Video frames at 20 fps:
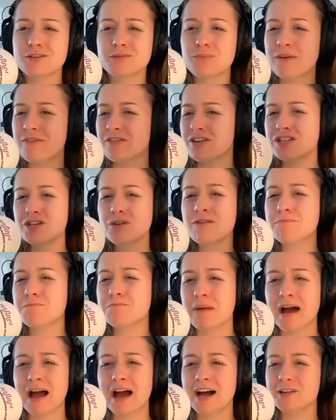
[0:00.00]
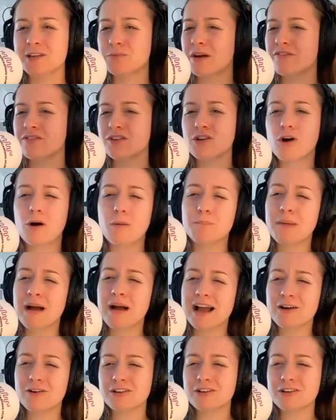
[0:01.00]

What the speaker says: whether you're doing bad, whether you've got a bag